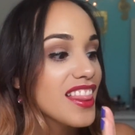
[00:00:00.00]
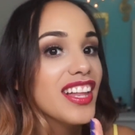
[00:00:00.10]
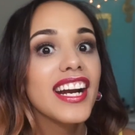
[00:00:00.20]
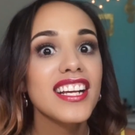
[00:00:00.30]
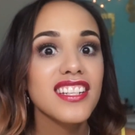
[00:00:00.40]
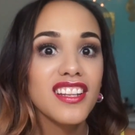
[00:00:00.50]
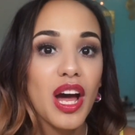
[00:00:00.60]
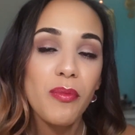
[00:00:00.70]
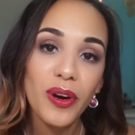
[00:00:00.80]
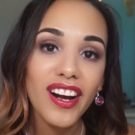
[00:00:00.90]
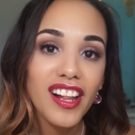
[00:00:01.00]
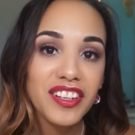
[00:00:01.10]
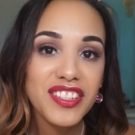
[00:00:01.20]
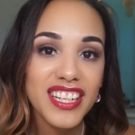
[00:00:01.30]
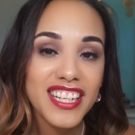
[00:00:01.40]
that has a lot more
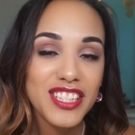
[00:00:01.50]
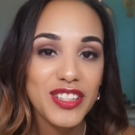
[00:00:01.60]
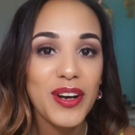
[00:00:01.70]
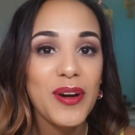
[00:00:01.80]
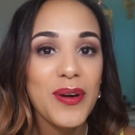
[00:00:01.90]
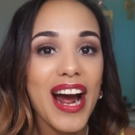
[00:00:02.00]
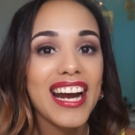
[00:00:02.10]
colors in it, so